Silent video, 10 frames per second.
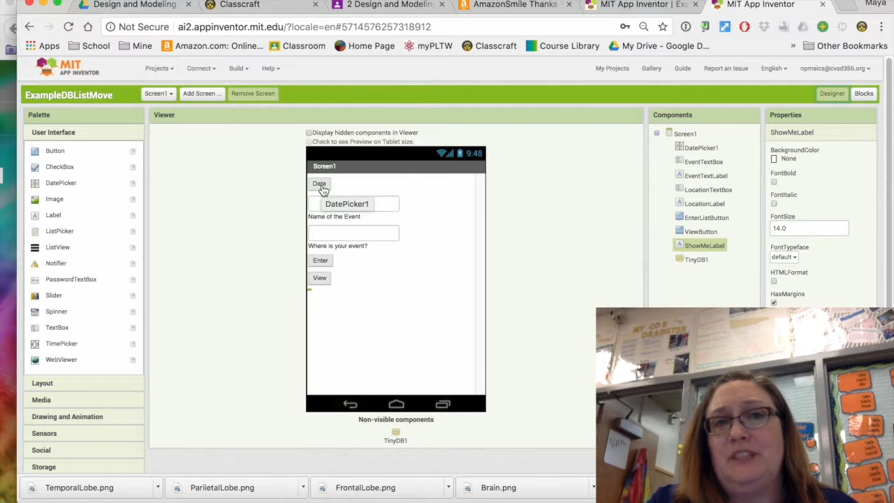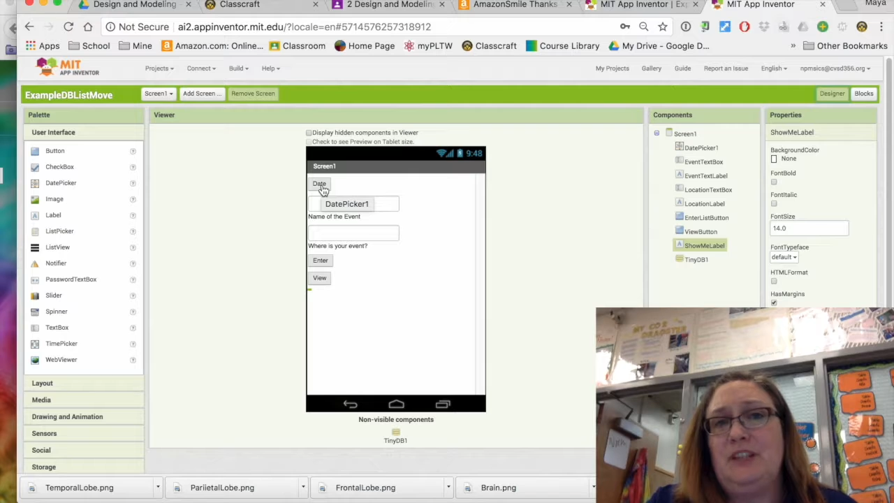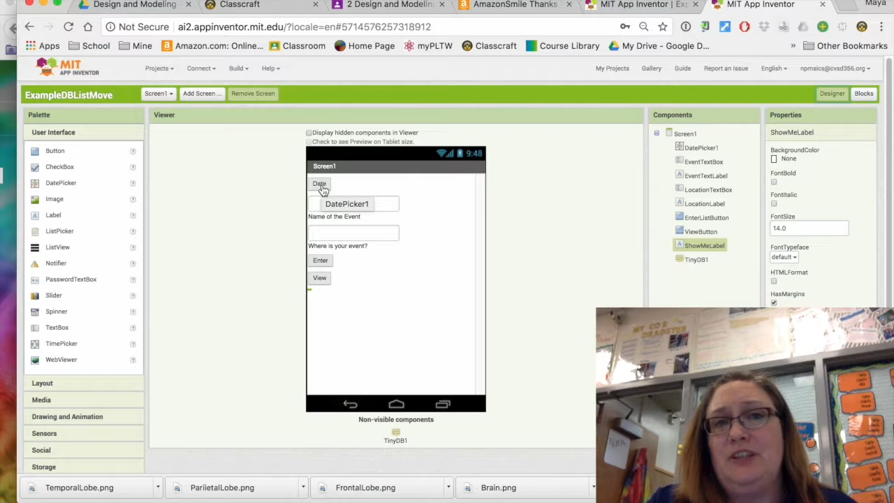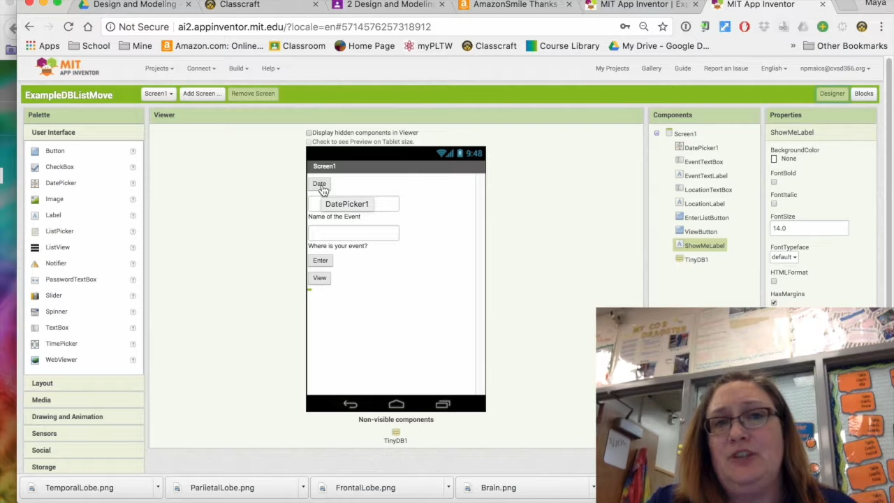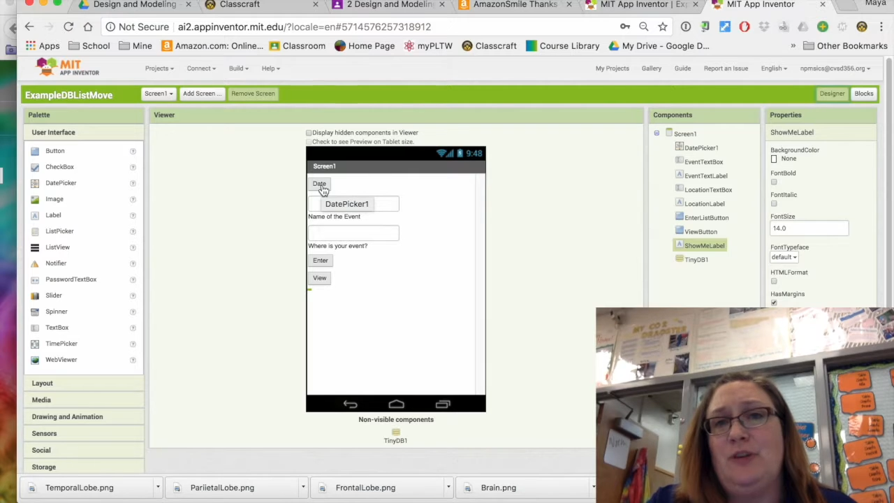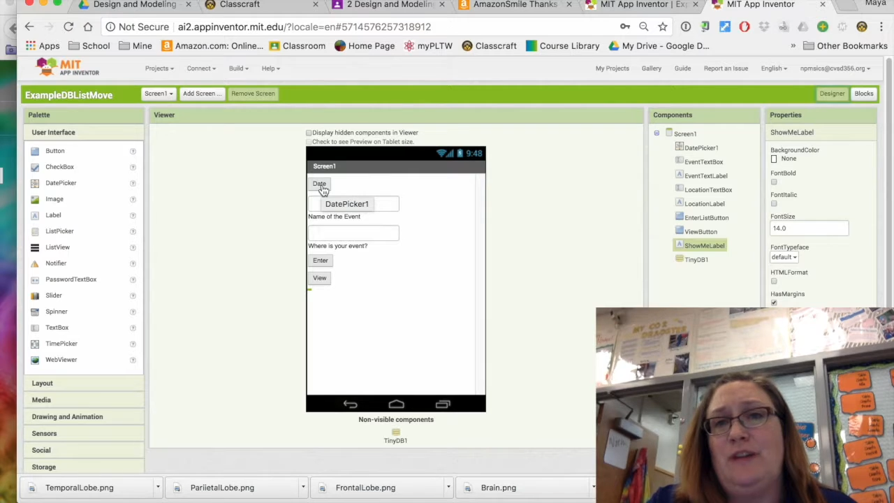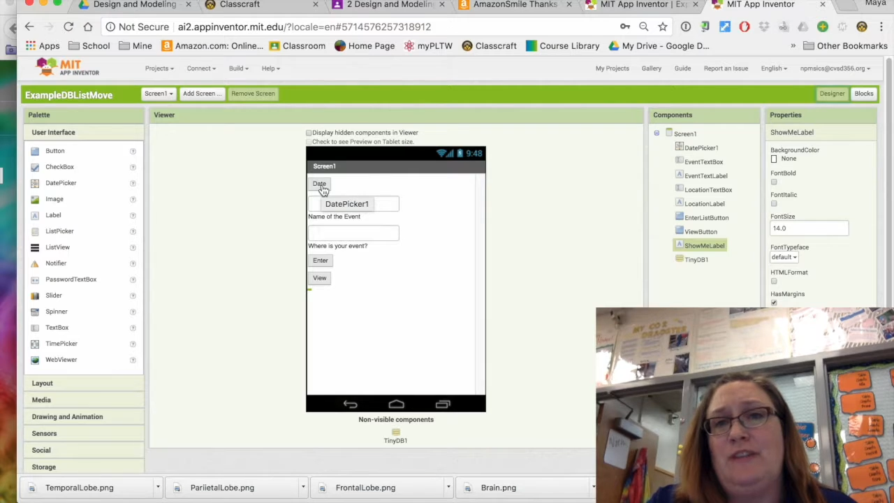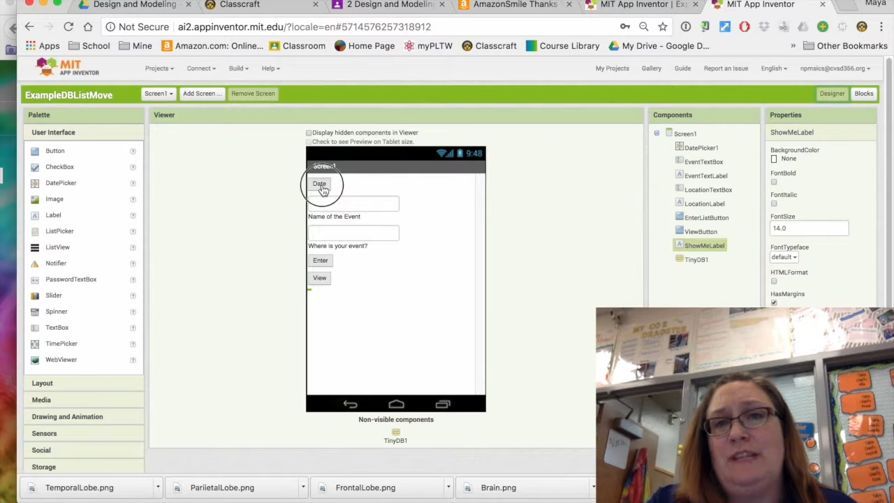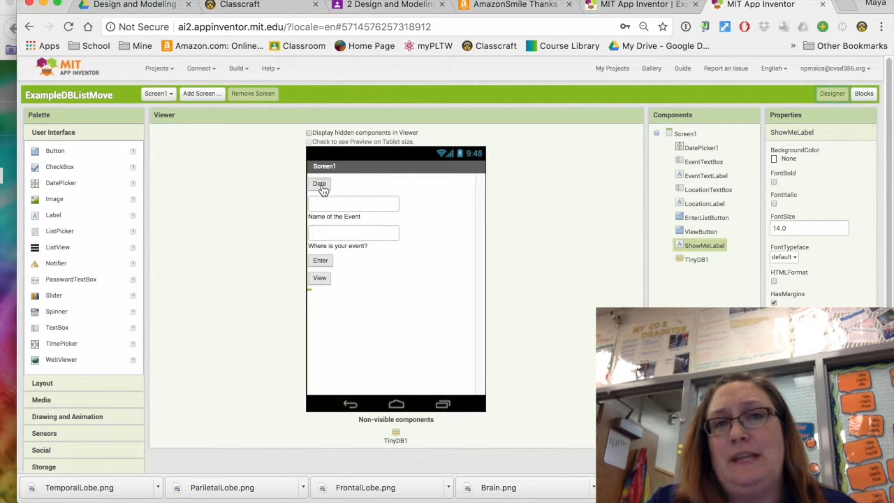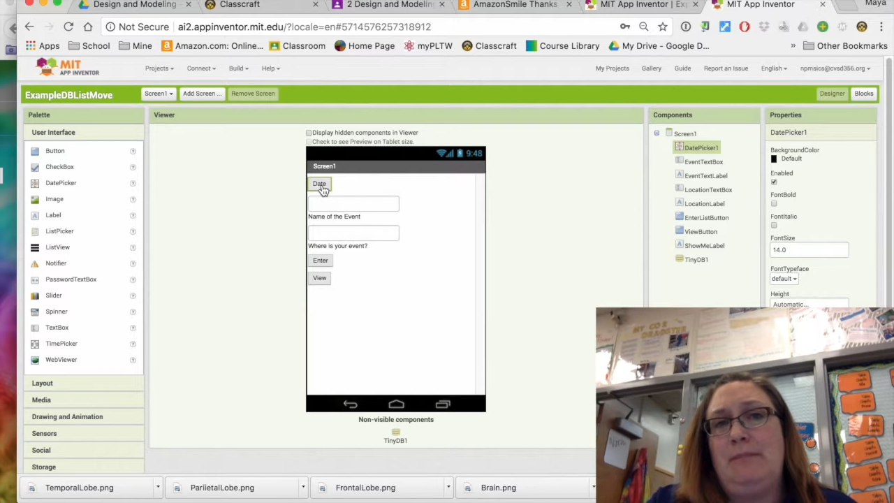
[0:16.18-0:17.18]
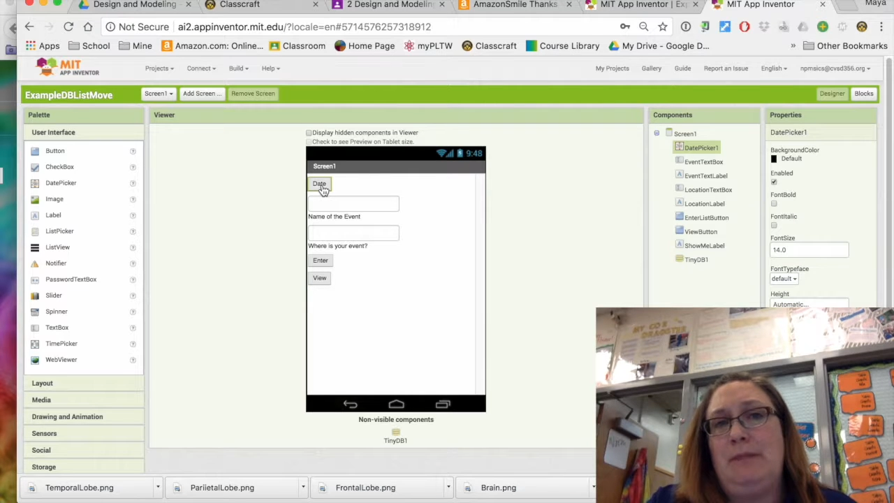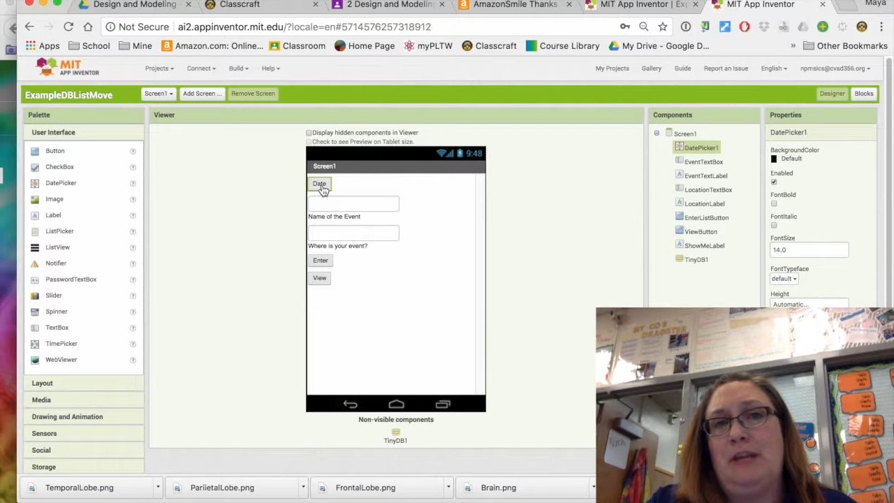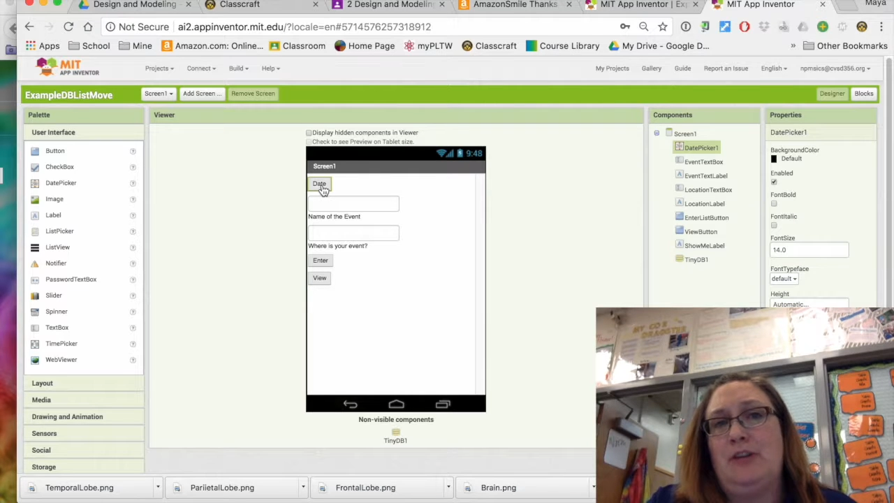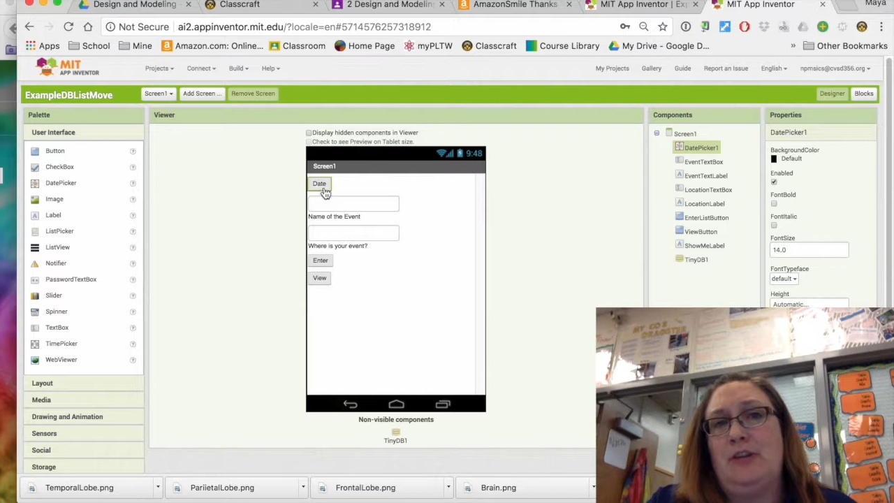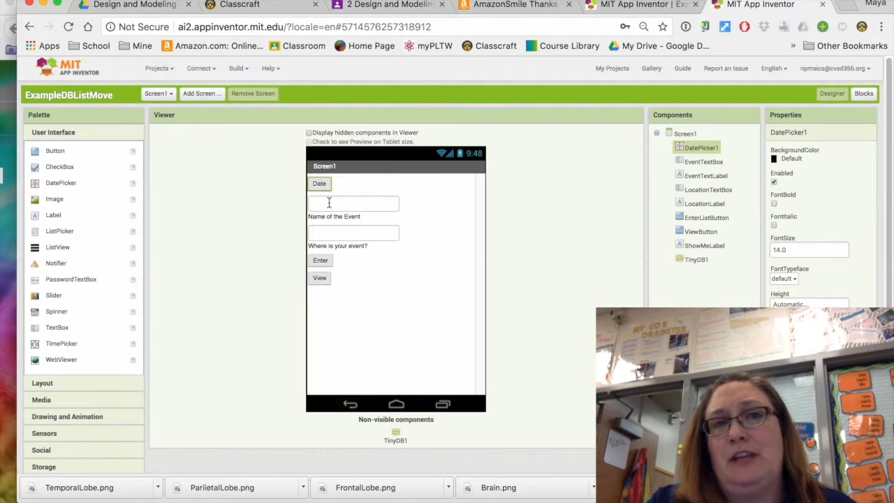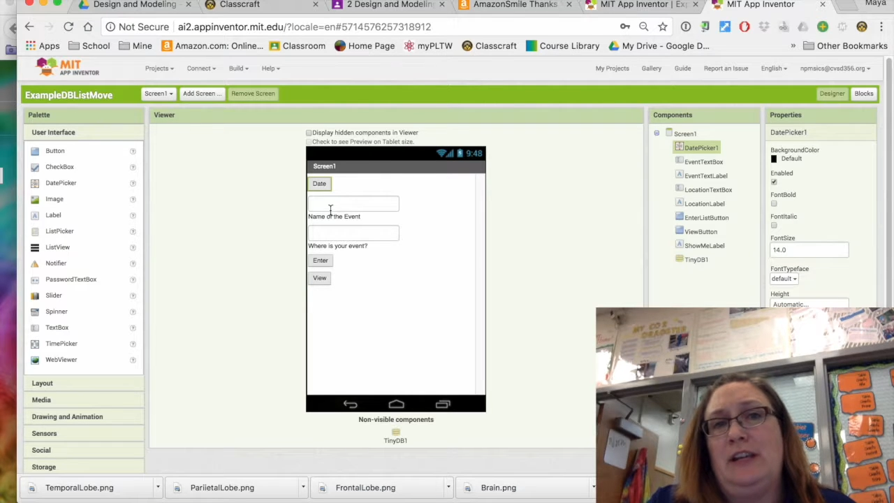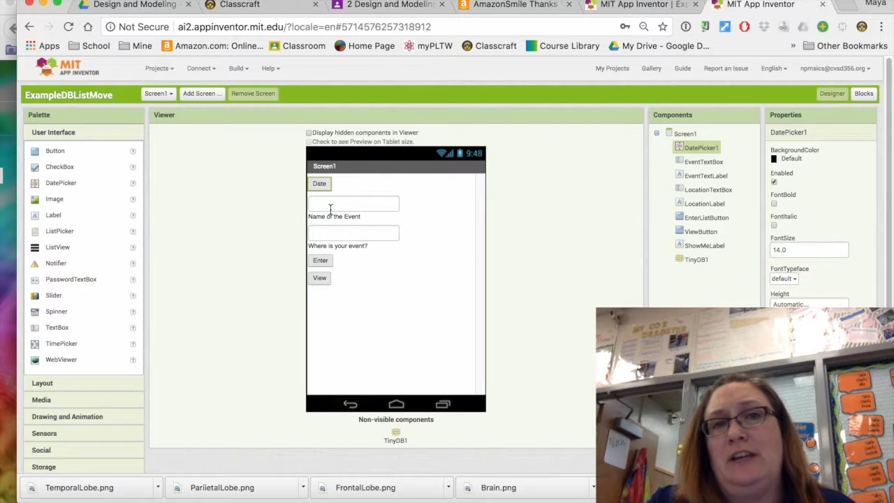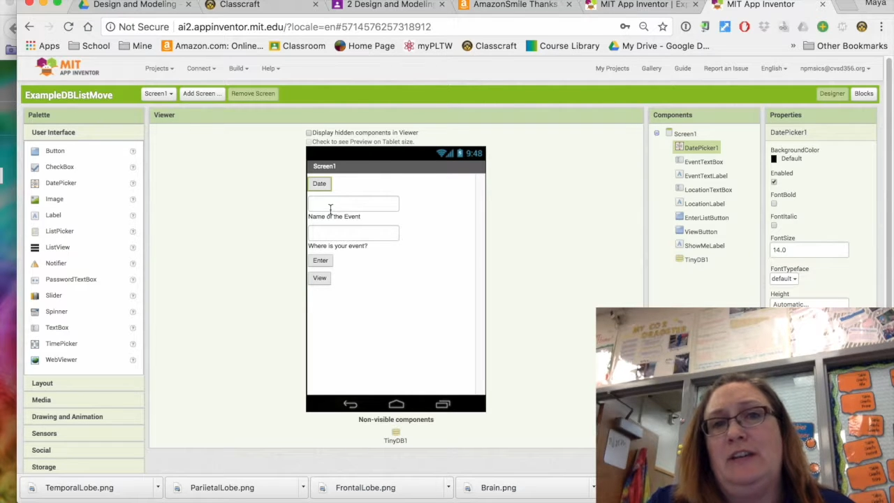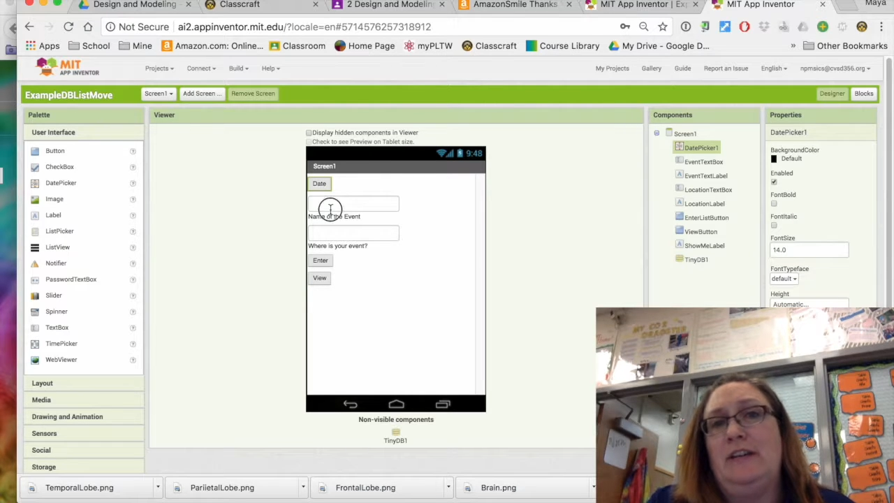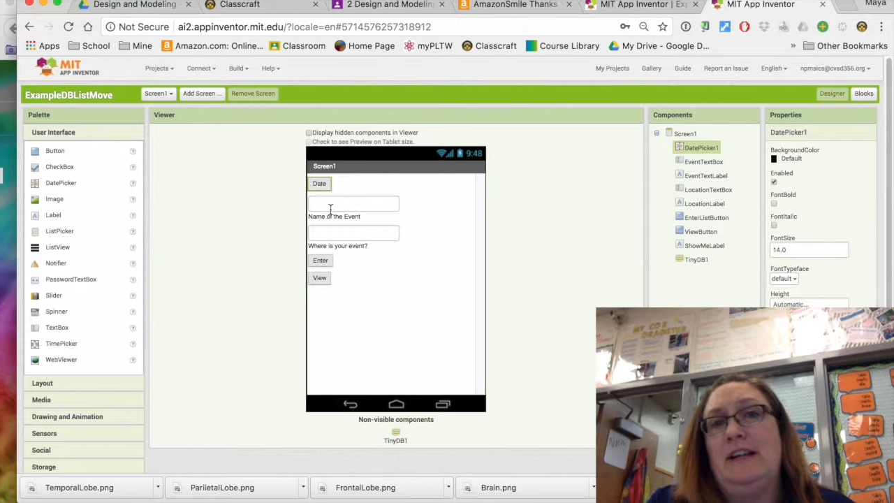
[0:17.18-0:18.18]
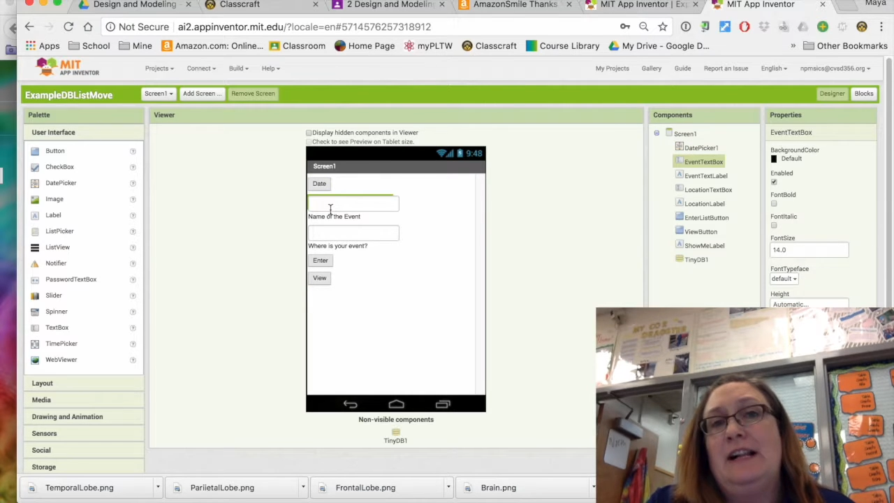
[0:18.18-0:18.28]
So I have a date picker here,